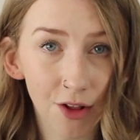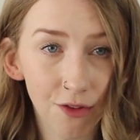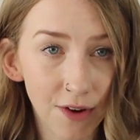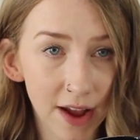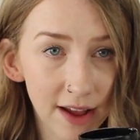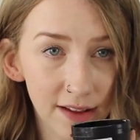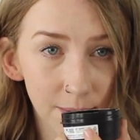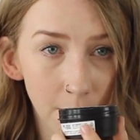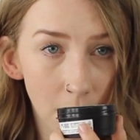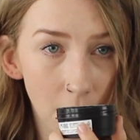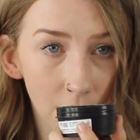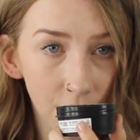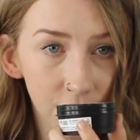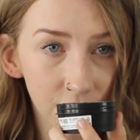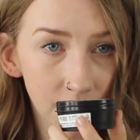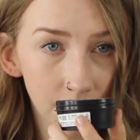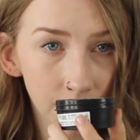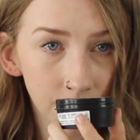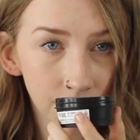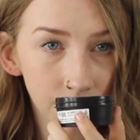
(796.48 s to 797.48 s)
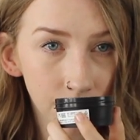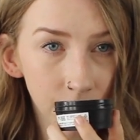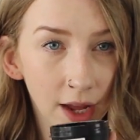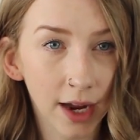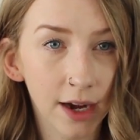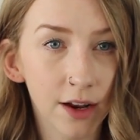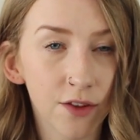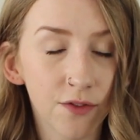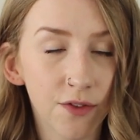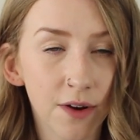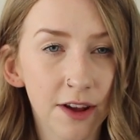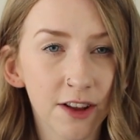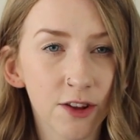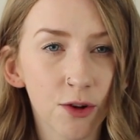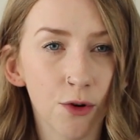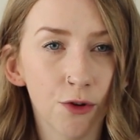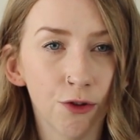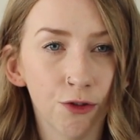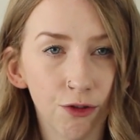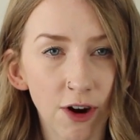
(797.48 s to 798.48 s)
face mask, and it's a very
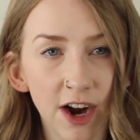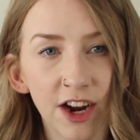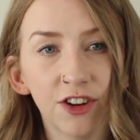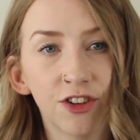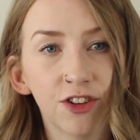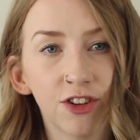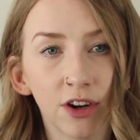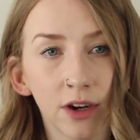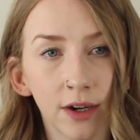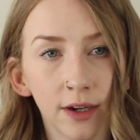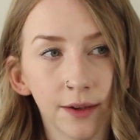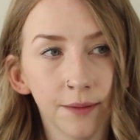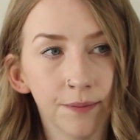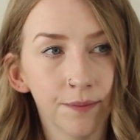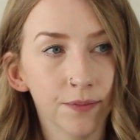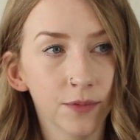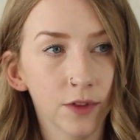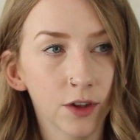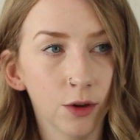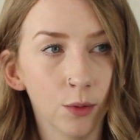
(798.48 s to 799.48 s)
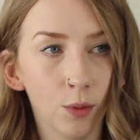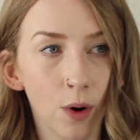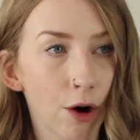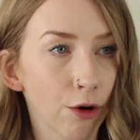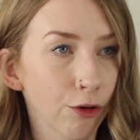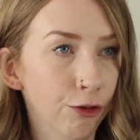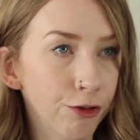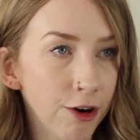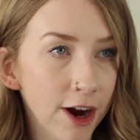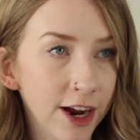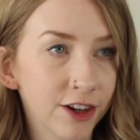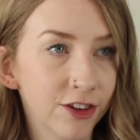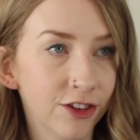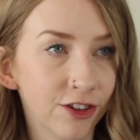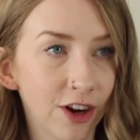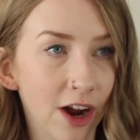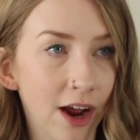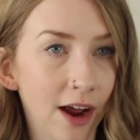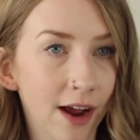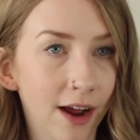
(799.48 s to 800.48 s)
sort of
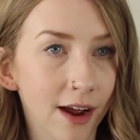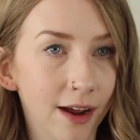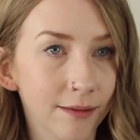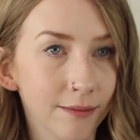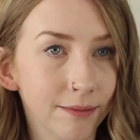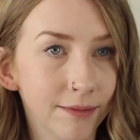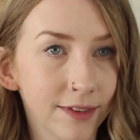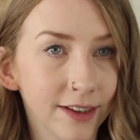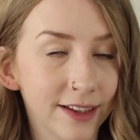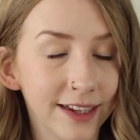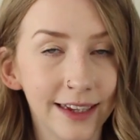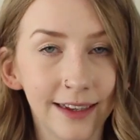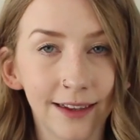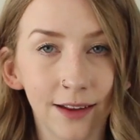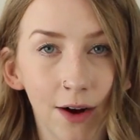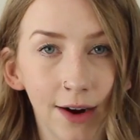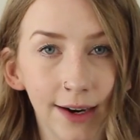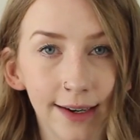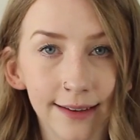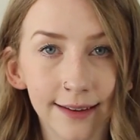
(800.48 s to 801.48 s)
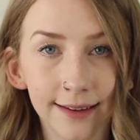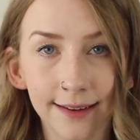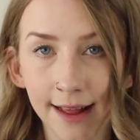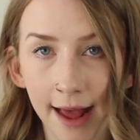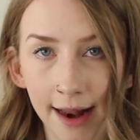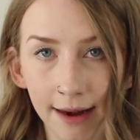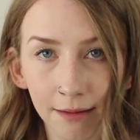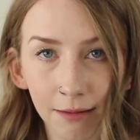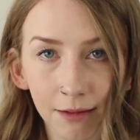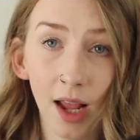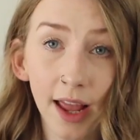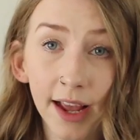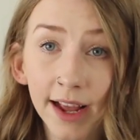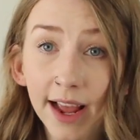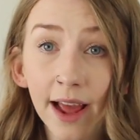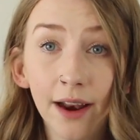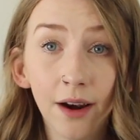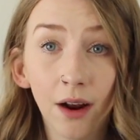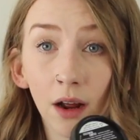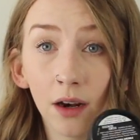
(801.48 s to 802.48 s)
fresh seaside scent.
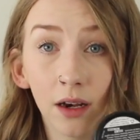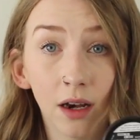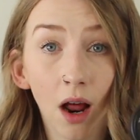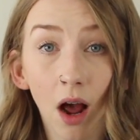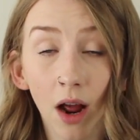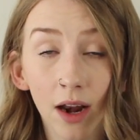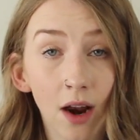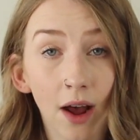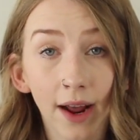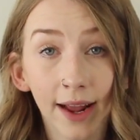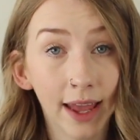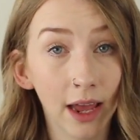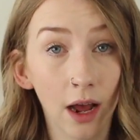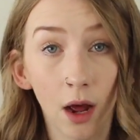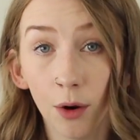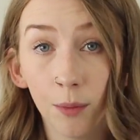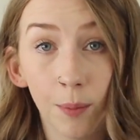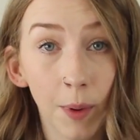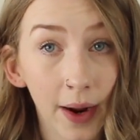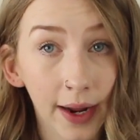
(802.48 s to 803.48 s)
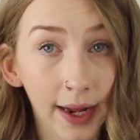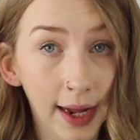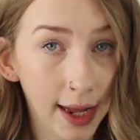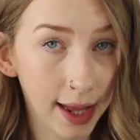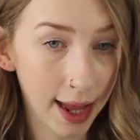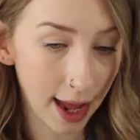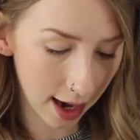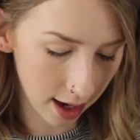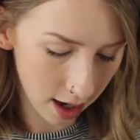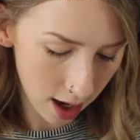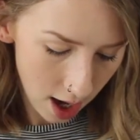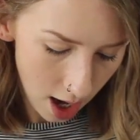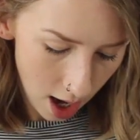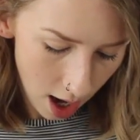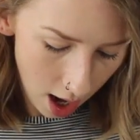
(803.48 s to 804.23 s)
Again, I like it, I'd buy it again.